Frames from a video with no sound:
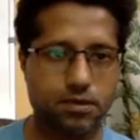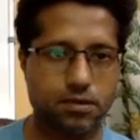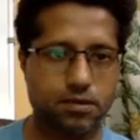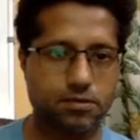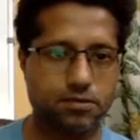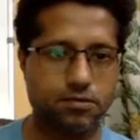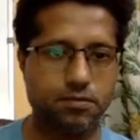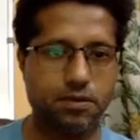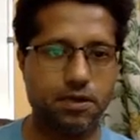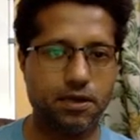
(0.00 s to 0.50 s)

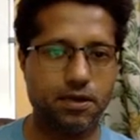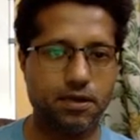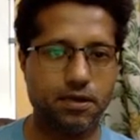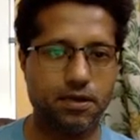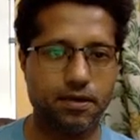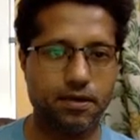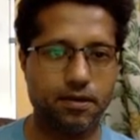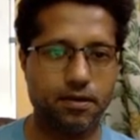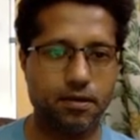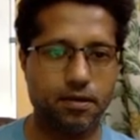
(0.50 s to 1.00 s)
Similarly,
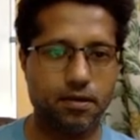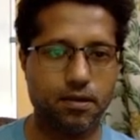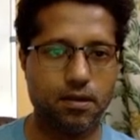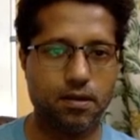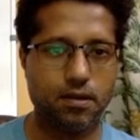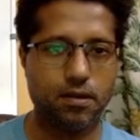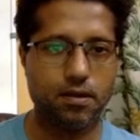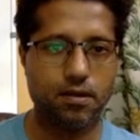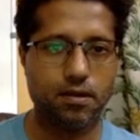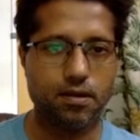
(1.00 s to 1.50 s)
in
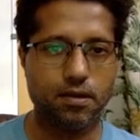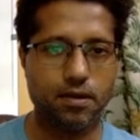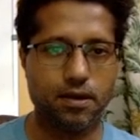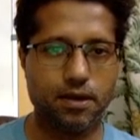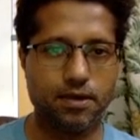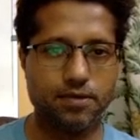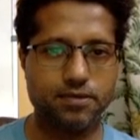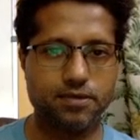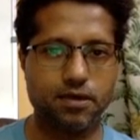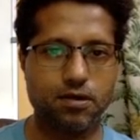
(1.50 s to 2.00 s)

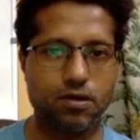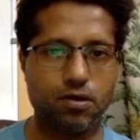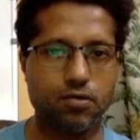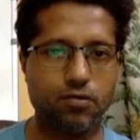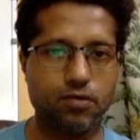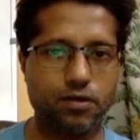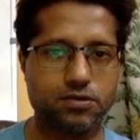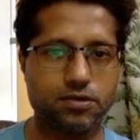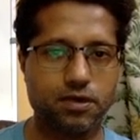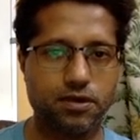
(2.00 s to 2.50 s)
ASA
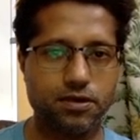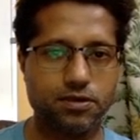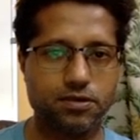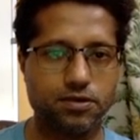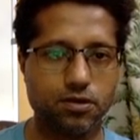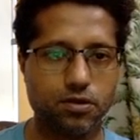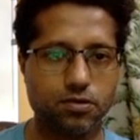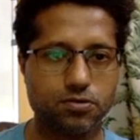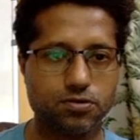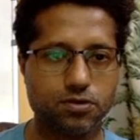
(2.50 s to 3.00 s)
congruence
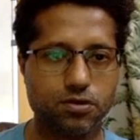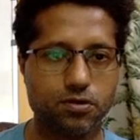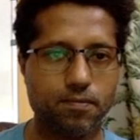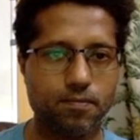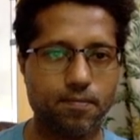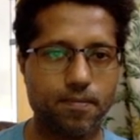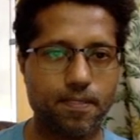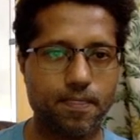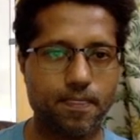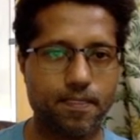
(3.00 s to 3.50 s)
condition also,
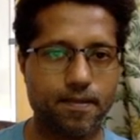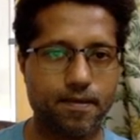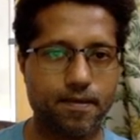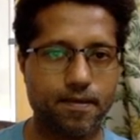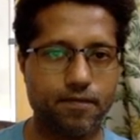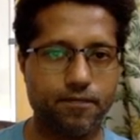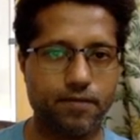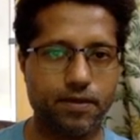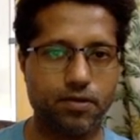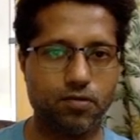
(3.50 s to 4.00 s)

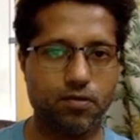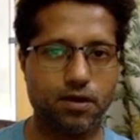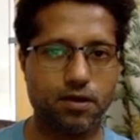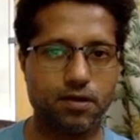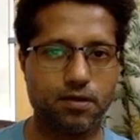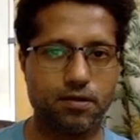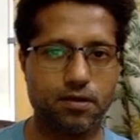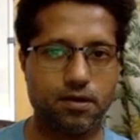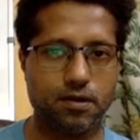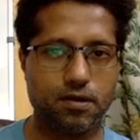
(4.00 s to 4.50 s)
when you
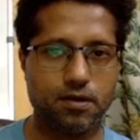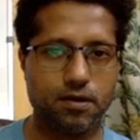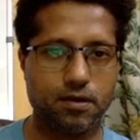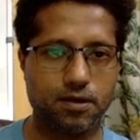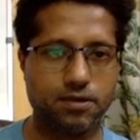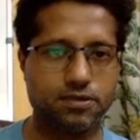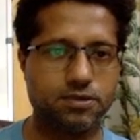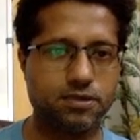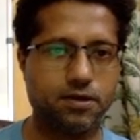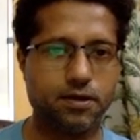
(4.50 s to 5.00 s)
are
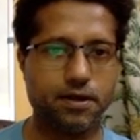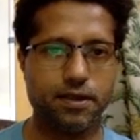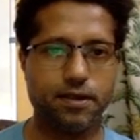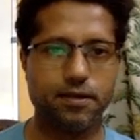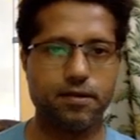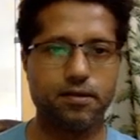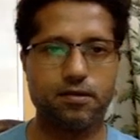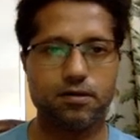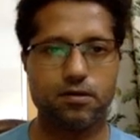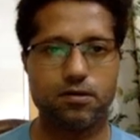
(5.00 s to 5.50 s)

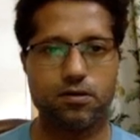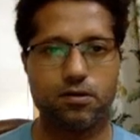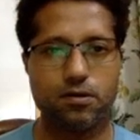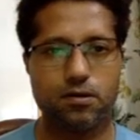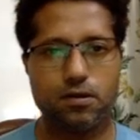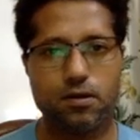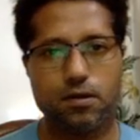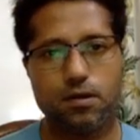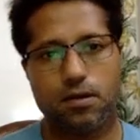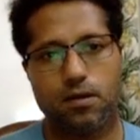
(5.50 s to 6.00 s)
considering
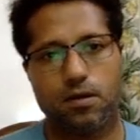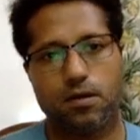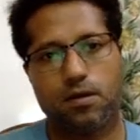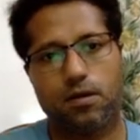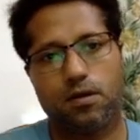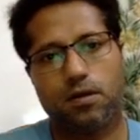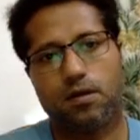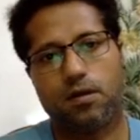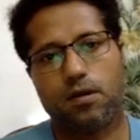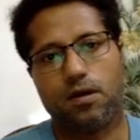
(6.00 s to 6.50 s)

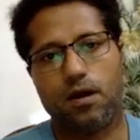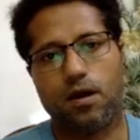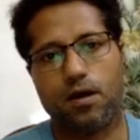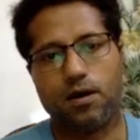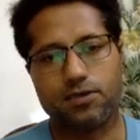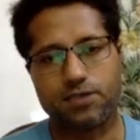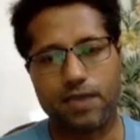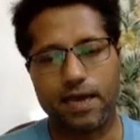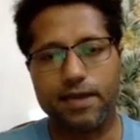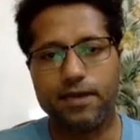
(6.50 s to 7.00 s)
a
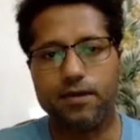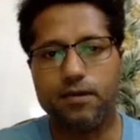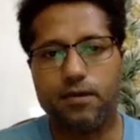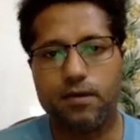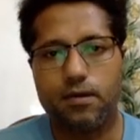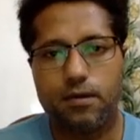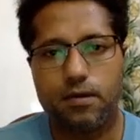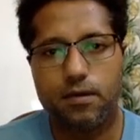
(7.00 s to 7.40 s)
side